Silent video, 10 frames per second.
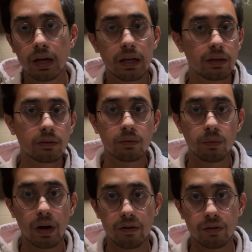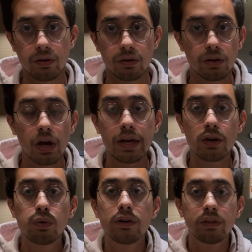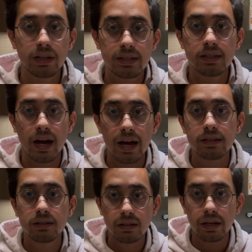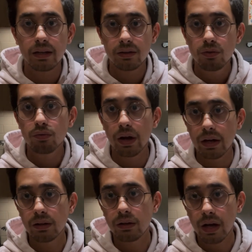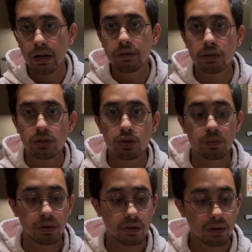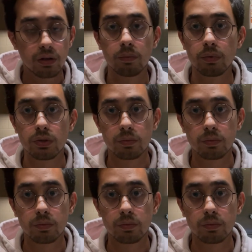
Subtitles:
in whatever equivalent sized, like regular kind of consumer kombucha